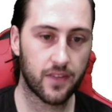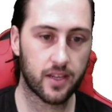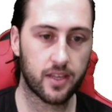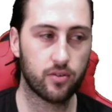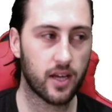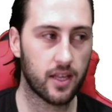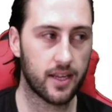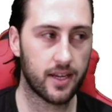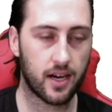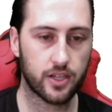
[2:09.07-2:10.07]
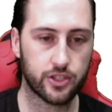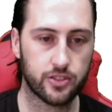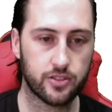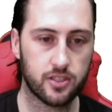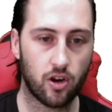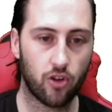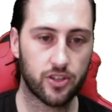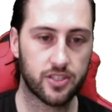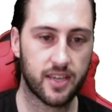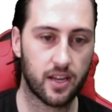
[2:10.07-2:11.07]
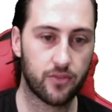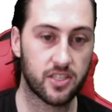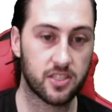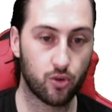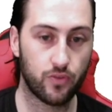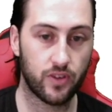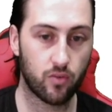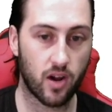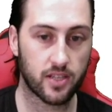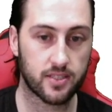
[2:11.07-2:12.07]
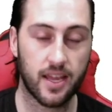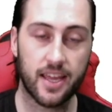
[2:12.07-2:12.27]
that killed Helena Hutchins on the set of his movie Rust.